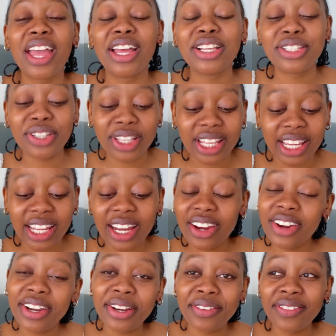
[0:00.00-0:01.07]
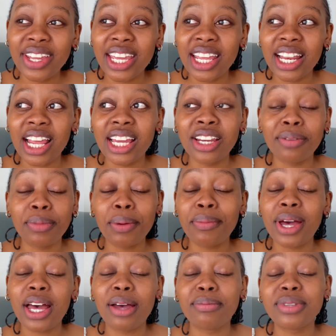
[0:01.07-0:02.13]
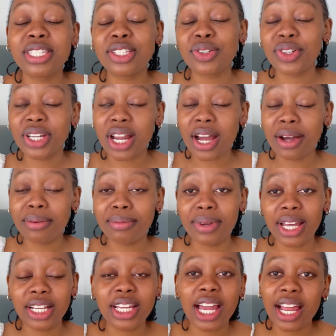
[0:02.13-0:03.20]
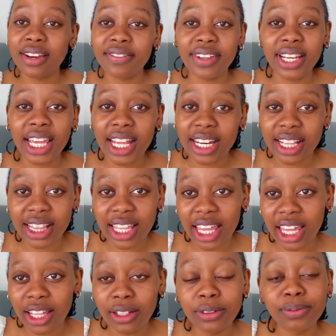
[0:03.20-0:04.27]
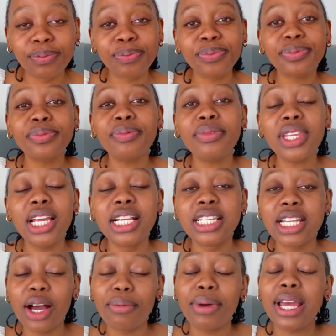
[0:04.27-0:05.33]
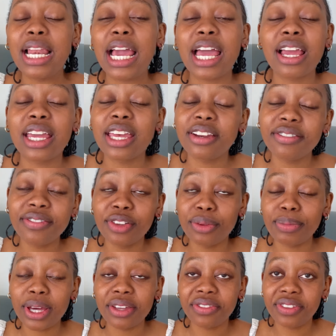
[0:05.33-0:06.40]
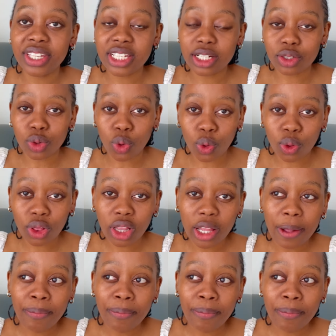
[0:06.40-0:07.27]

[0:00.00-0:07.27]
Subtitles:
So they carried me, like, remember, I'm still numb, I can't feel anything down my, like I can't feel my feet at all.